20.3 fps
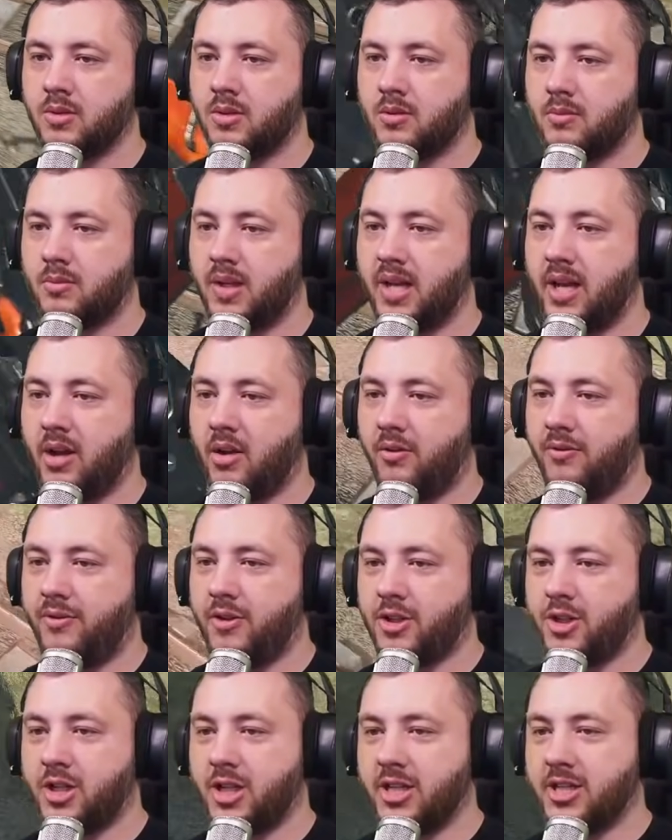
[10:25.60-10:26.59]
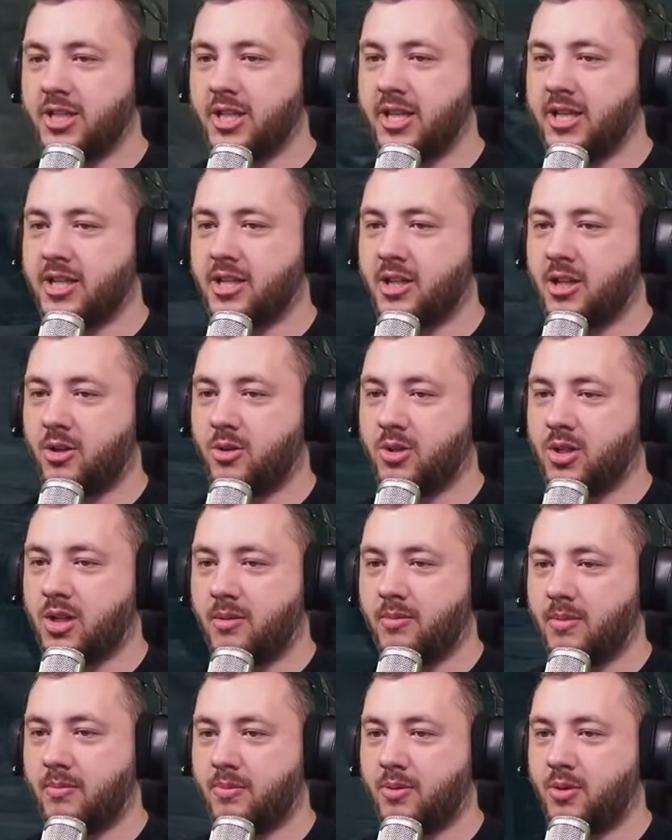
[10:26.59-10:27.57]
But how efficient is this close
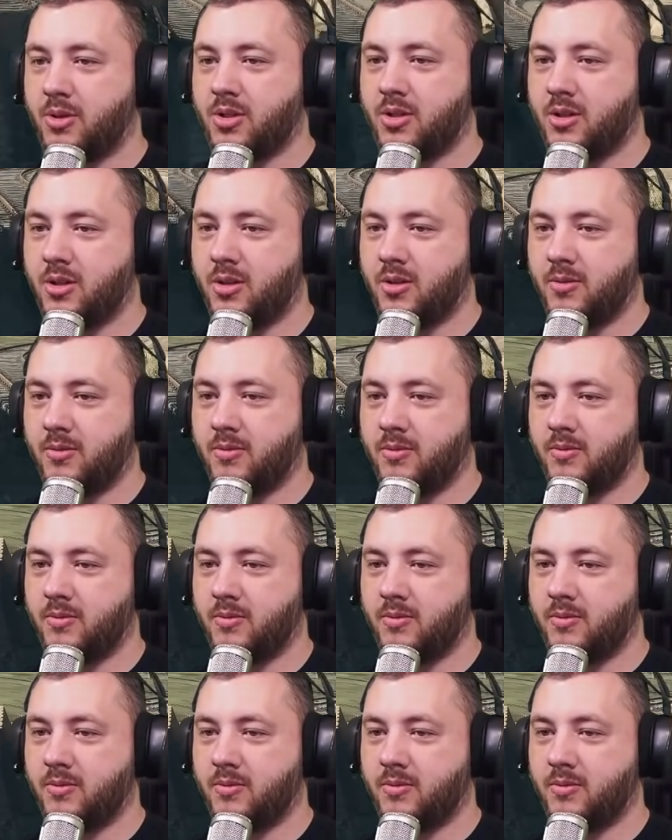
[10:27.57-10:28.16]
up and personal?